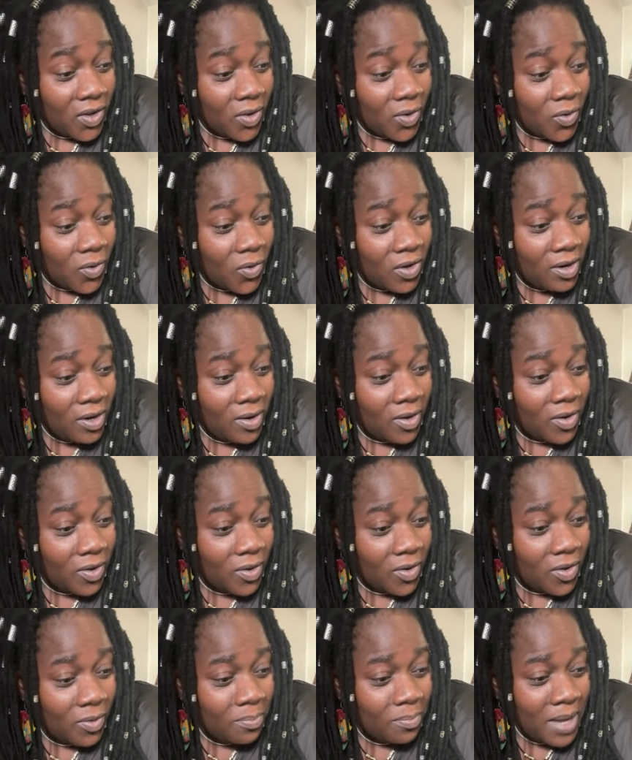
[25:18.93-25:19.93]
Could
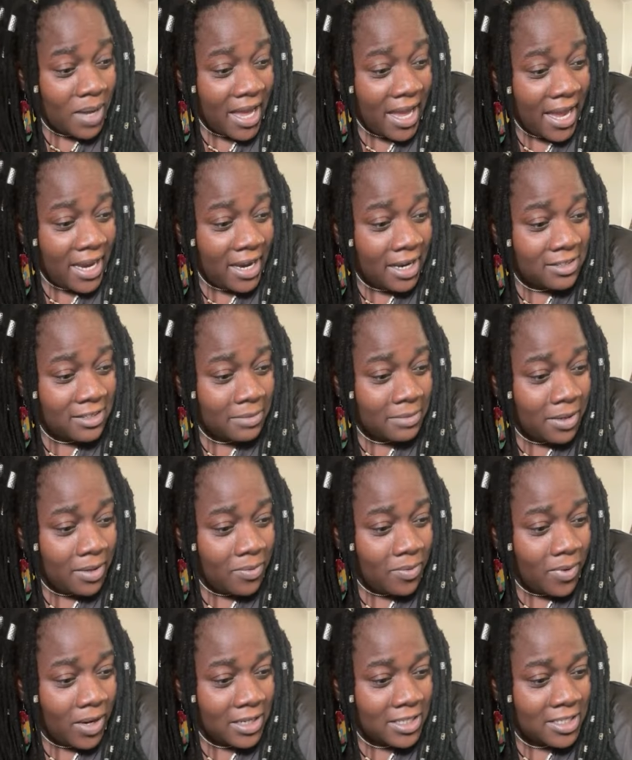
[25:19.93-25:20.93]
my energy be
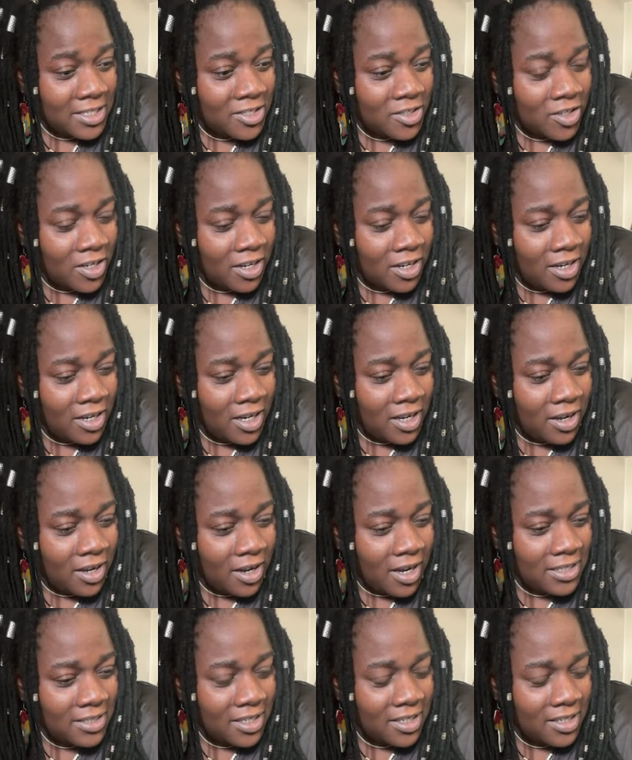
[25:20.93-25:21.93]
what's suddenly
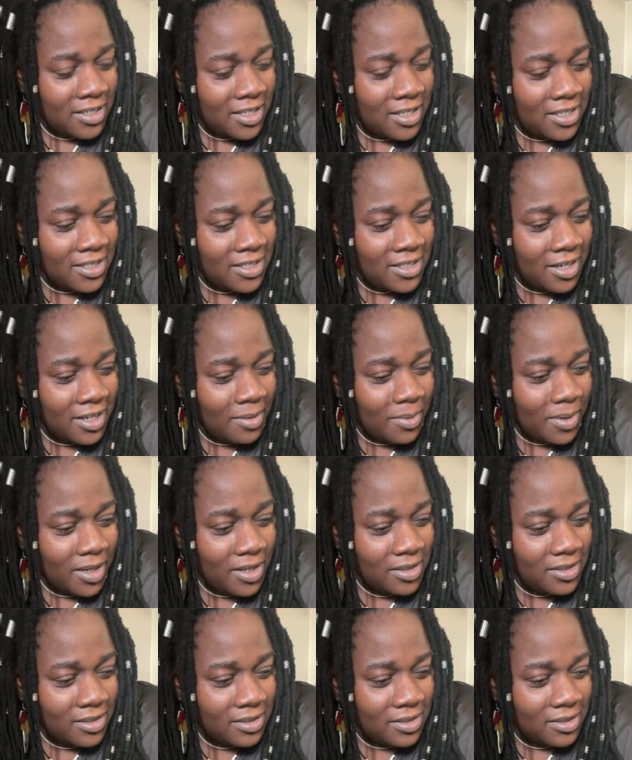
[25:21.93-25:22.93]
causing
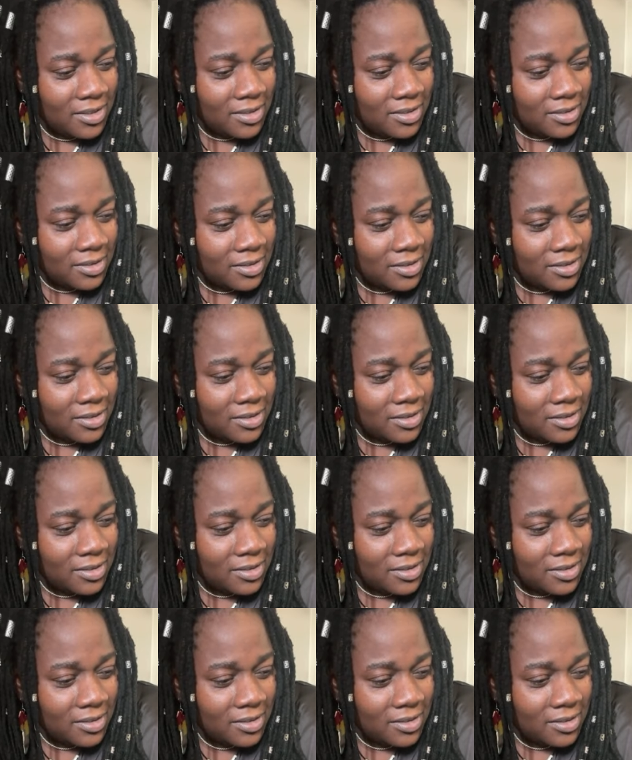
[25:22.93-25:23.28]
disturbance?